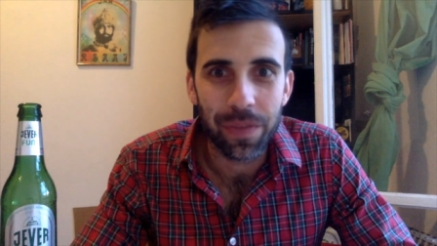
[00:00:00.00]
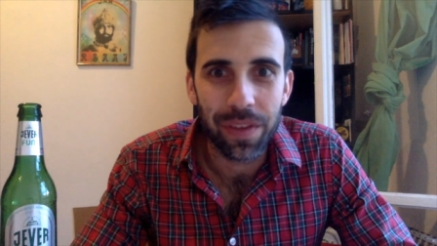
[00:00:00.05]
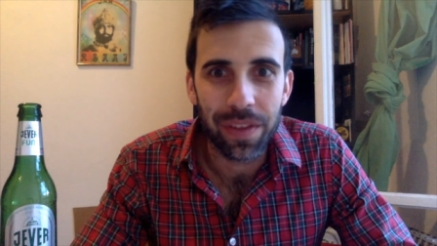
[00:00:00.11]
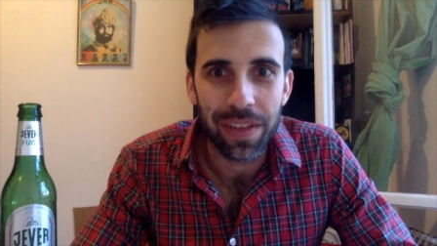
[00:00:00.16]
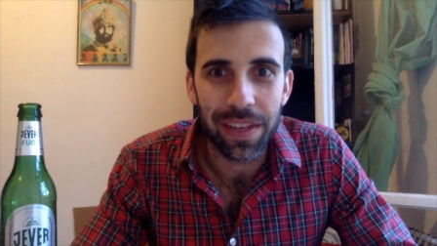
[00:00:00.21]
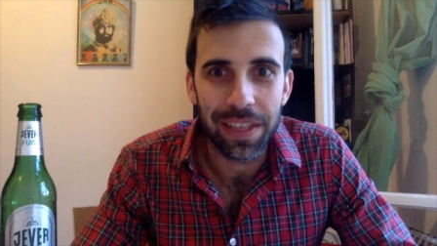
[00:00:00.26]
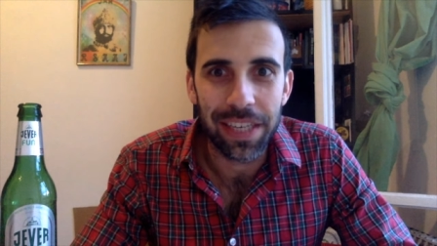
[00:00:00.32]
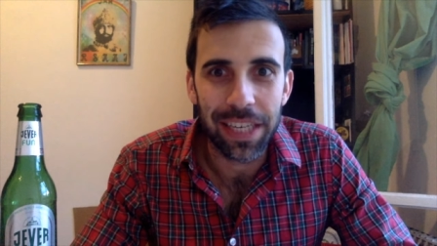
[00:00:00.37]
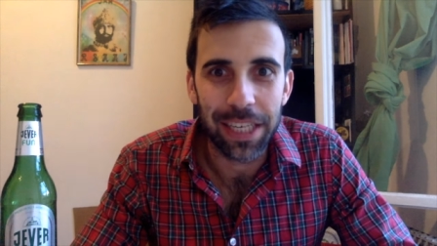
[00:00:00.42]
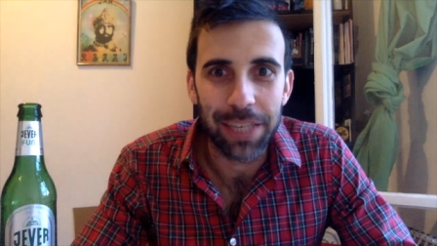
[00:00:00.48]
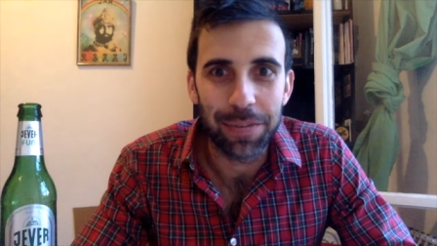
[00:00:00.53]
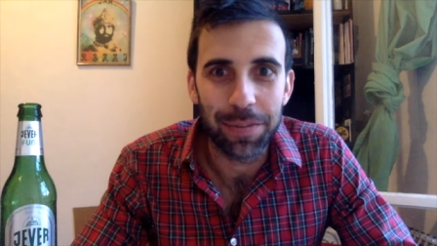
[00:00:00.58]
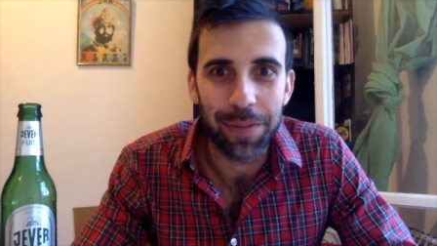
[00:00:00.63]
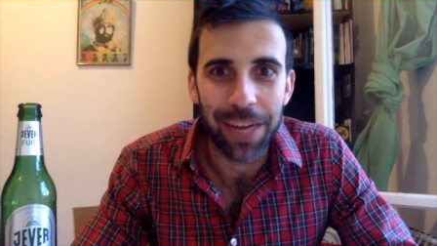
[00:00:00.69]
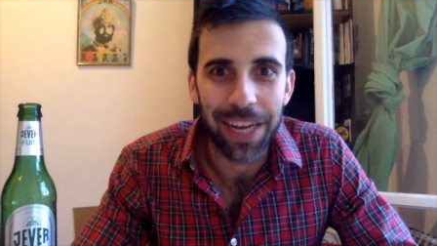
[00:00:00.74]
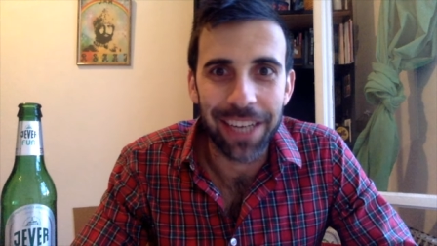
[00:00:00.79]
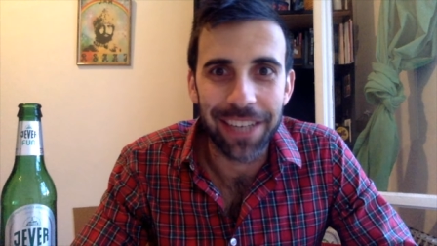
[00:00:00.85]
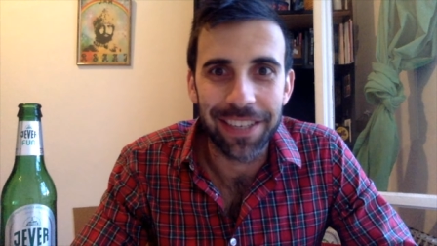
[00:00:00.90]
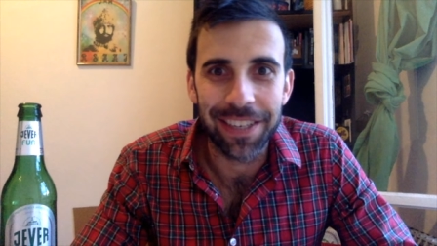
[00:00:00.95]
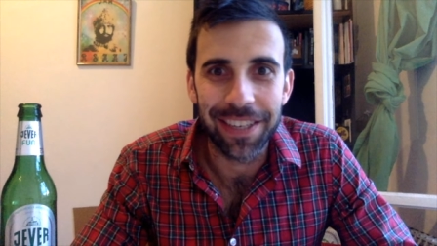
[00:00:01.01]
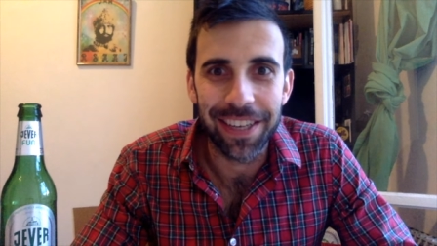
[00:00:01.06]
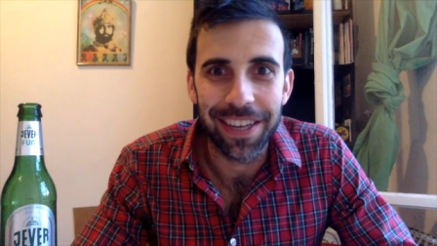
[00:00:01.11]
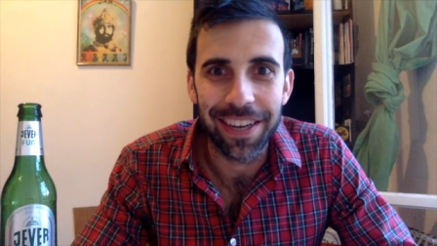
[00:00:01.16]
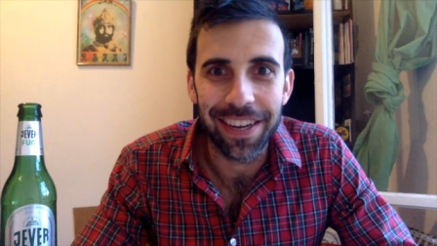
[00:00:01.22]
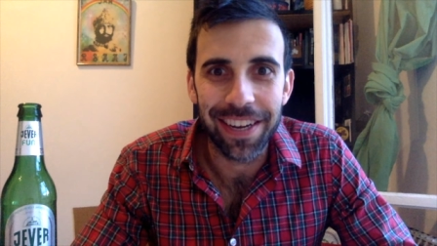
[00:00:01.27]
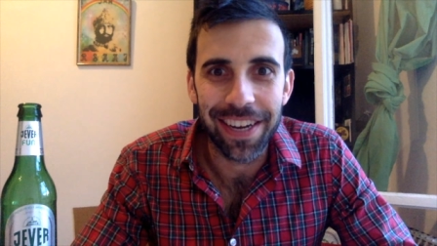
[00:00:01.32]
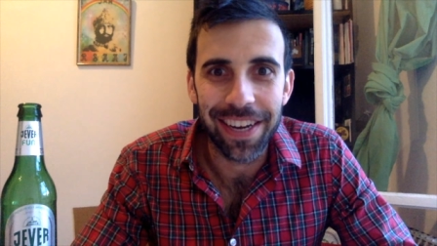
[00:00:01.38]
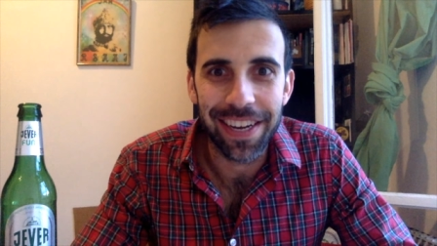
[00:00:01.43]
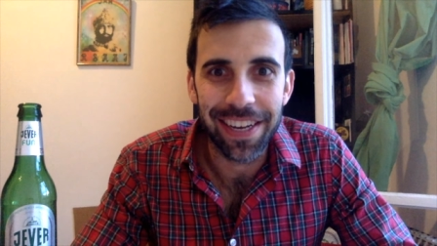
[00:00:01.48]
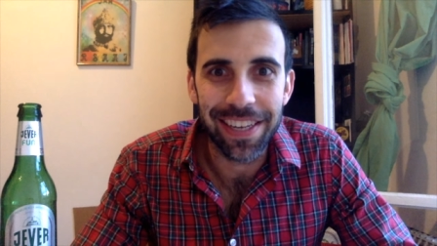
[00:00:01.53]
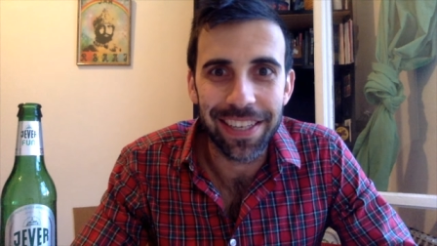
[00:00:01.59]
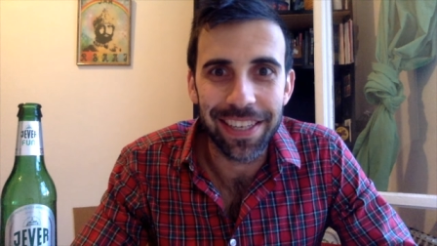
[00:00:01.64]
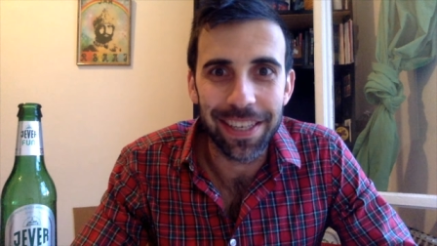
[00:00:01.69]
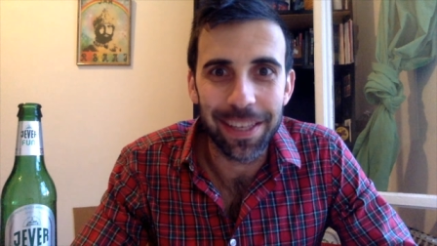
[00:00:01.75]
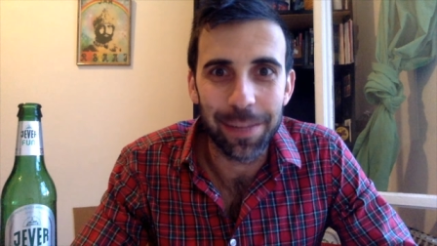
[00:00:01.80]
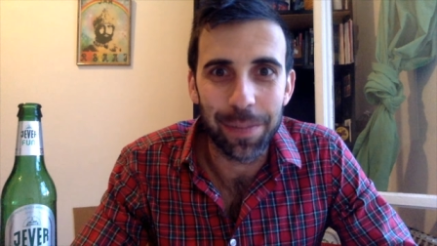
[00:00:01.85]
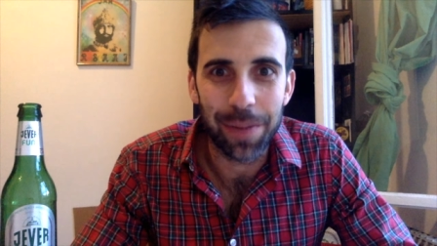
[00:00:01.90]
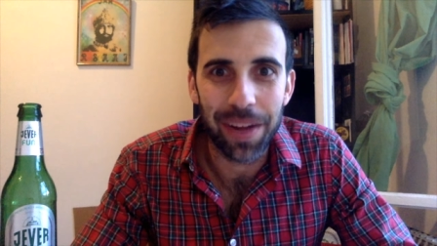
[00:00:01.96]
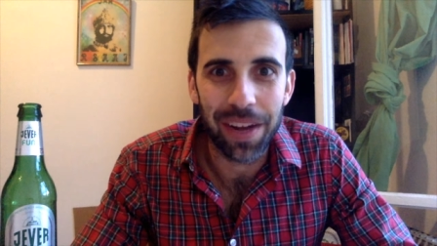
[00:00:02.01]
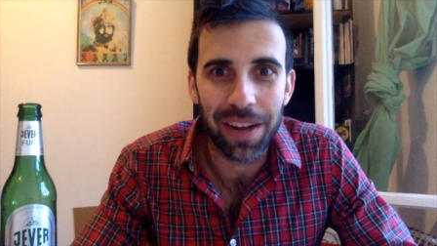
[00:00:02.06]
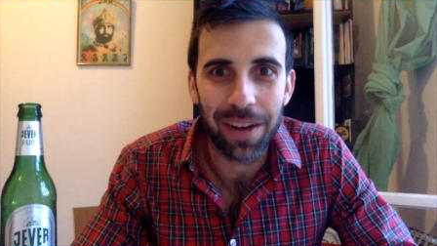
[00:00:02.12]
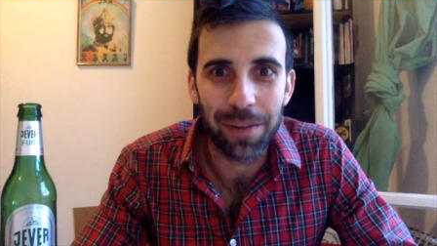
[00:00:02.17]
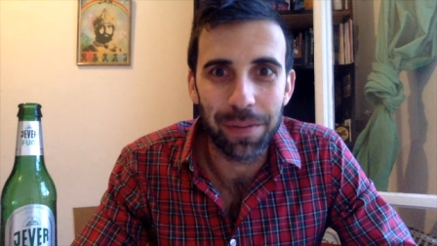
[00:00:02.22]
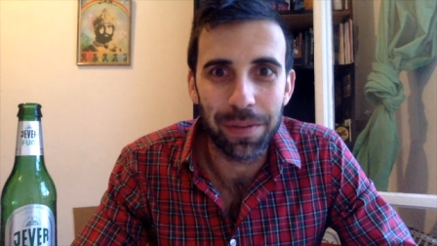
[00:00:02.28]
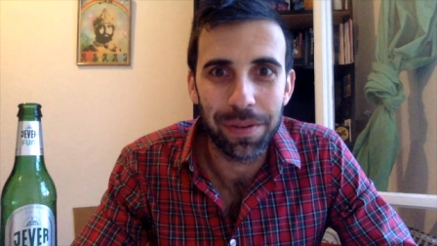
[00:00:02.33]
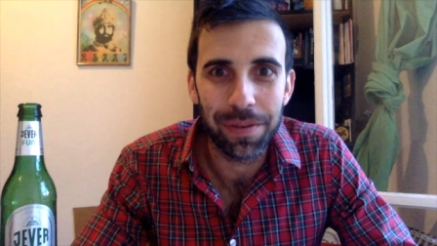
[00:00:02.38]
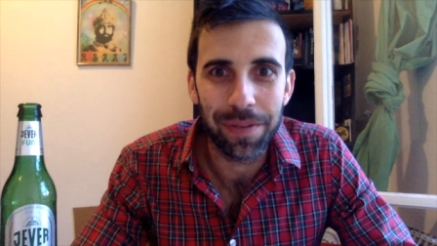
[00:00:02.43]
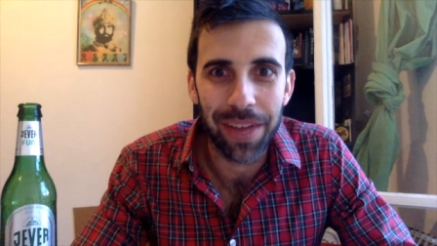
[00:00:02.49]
that takes me back to younger days in the pub,